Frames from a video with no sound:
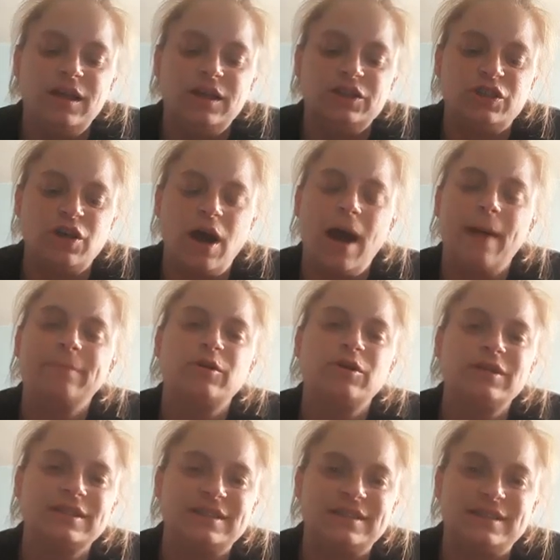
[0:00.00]
So I'm
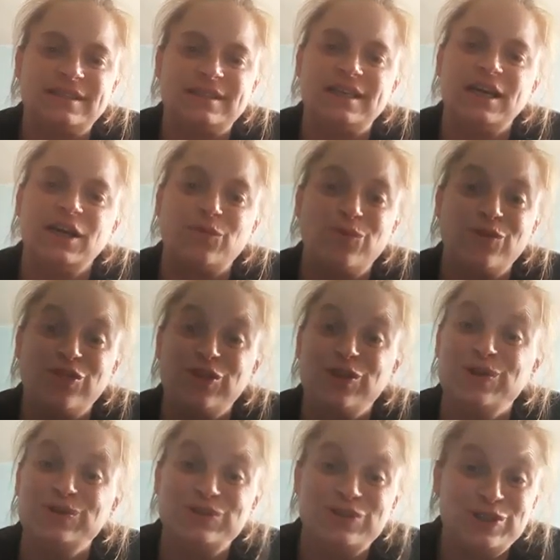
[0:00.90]
gonna stick with
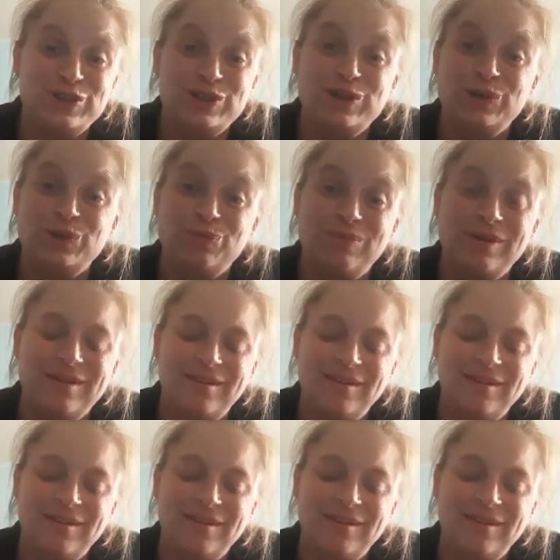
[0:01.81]
YouTube.